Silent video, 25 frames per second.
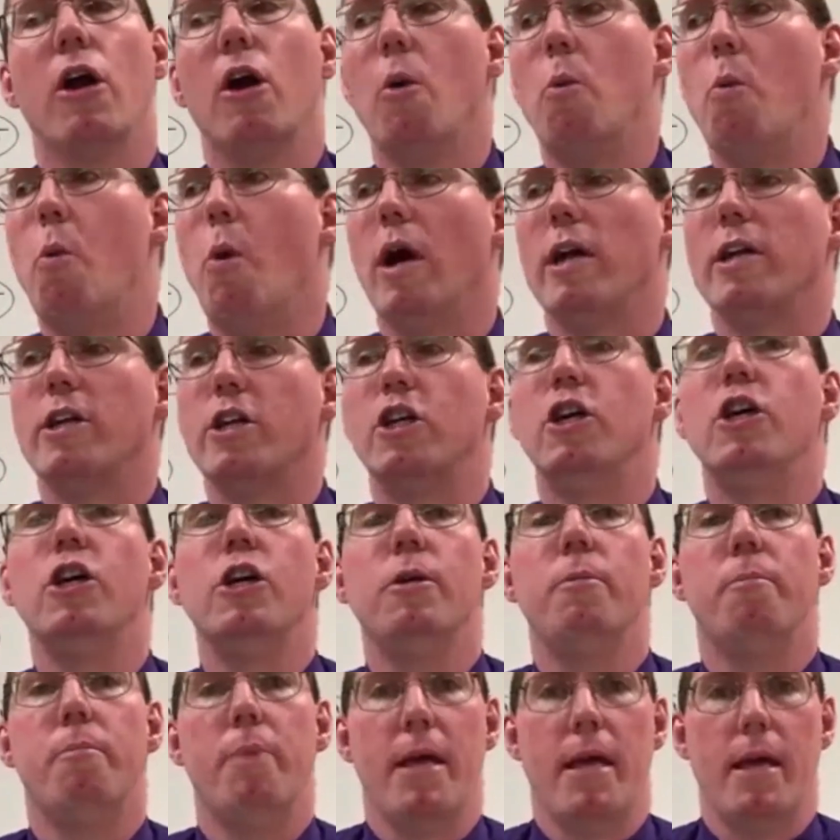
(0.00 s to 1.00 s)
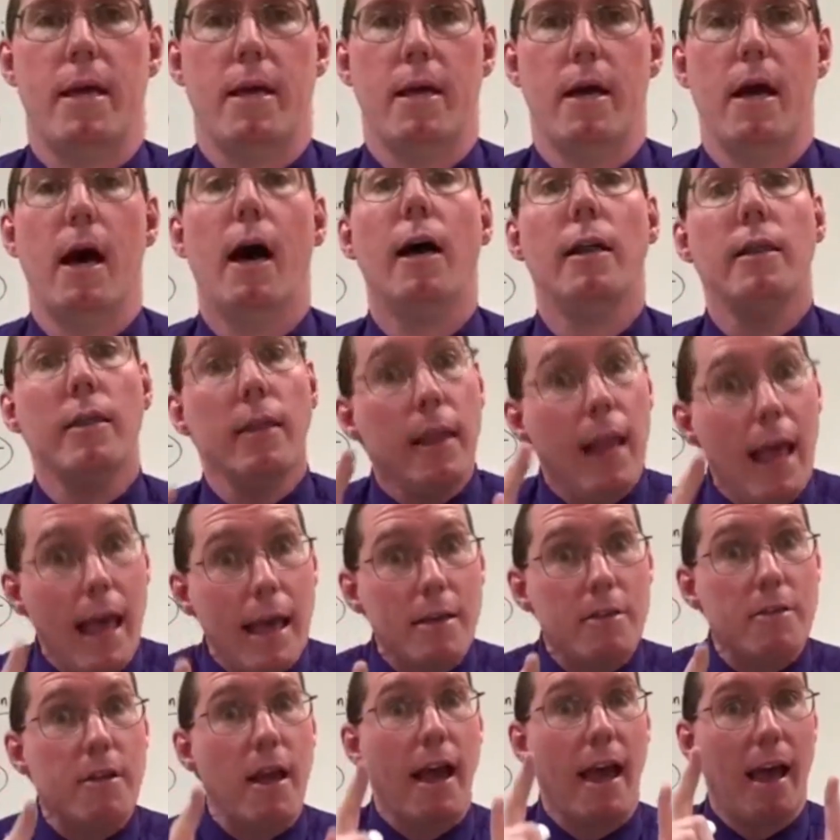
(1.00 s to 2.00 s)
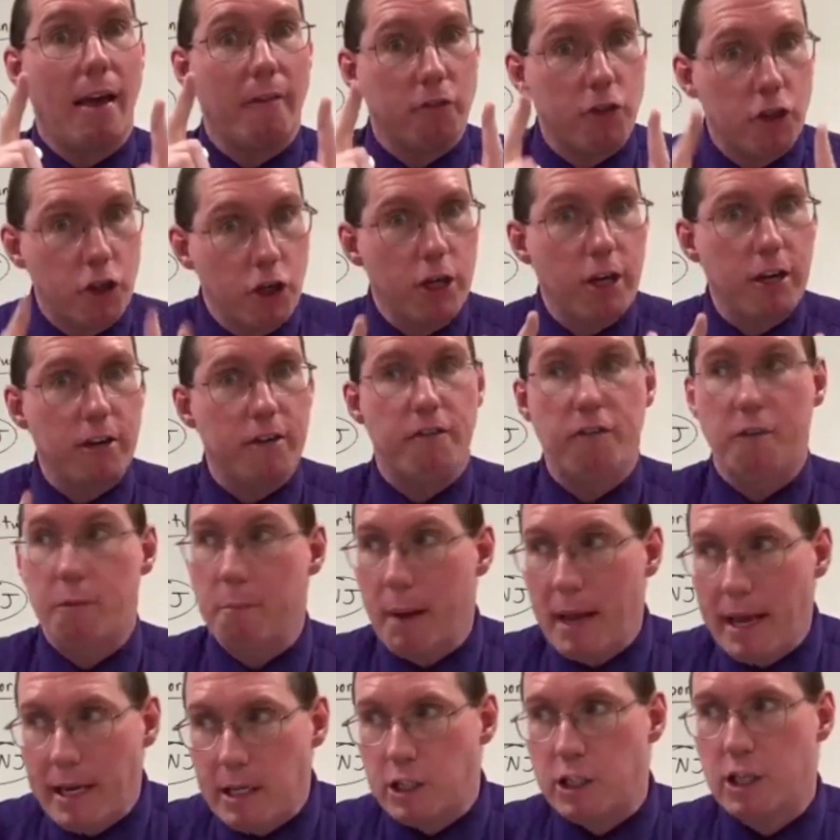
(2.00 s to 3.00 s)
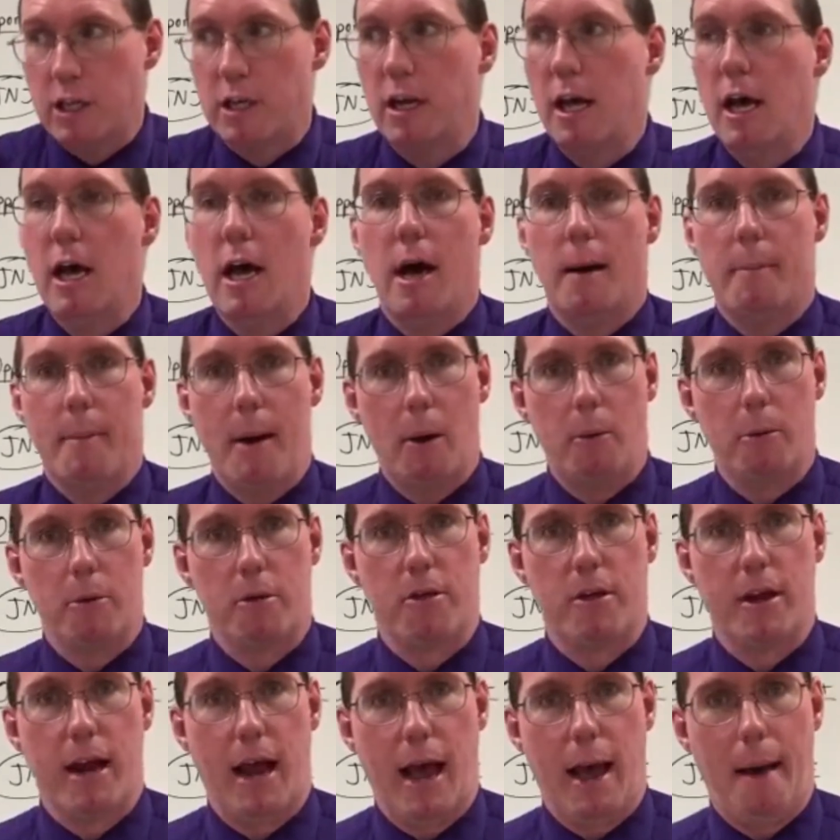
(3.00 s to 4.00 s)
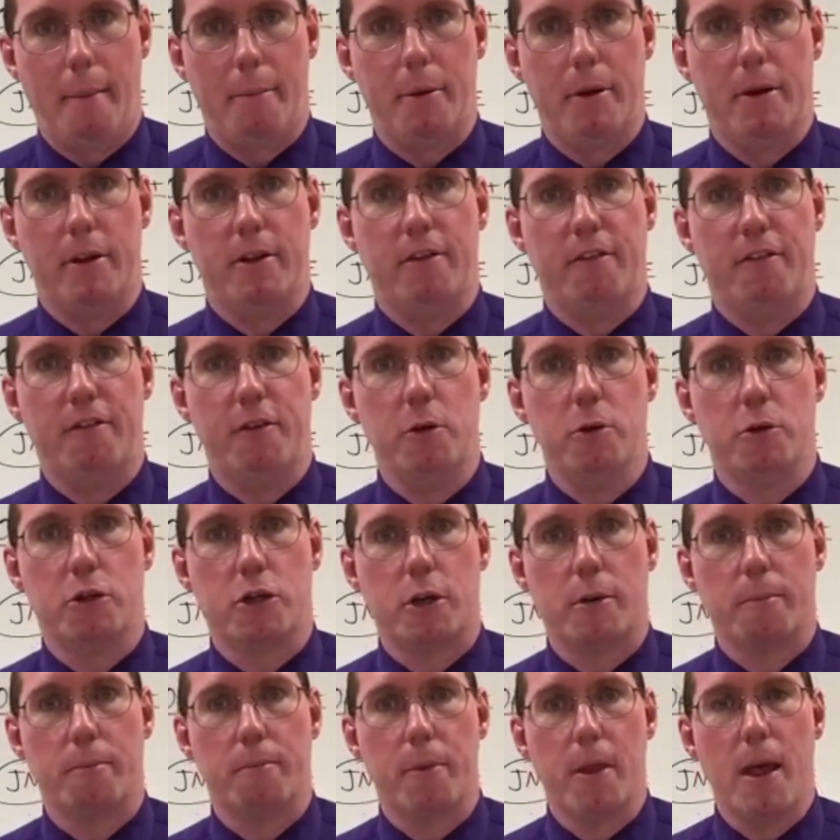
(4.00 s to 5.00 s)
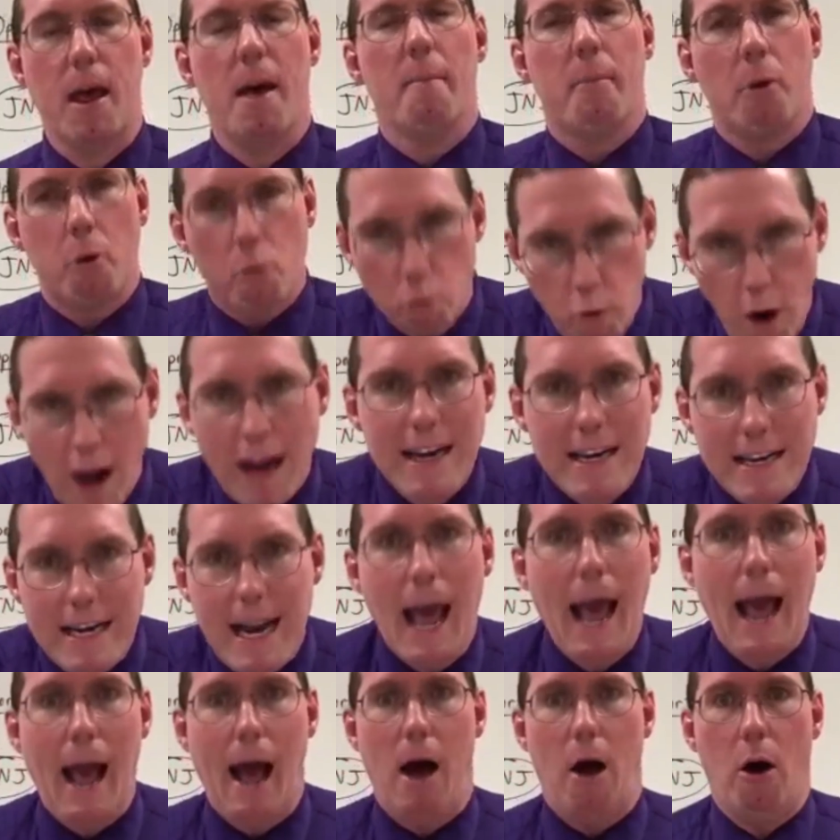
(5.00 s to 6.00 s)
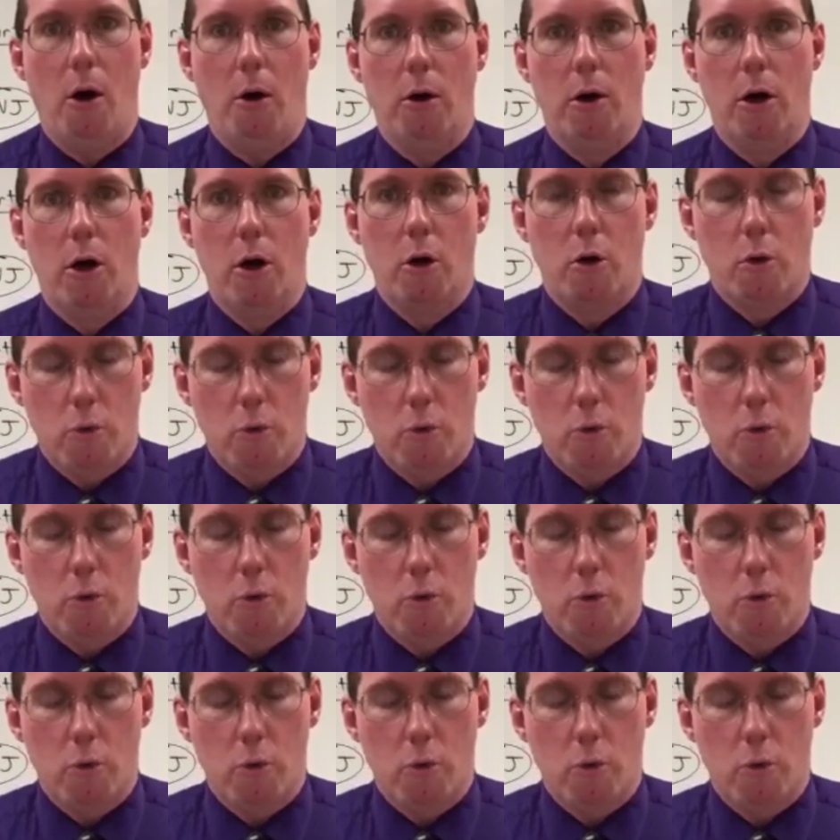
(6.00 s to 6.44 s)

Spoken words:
on a what could be, unless I have good information about what's going to happen in the future. But right now,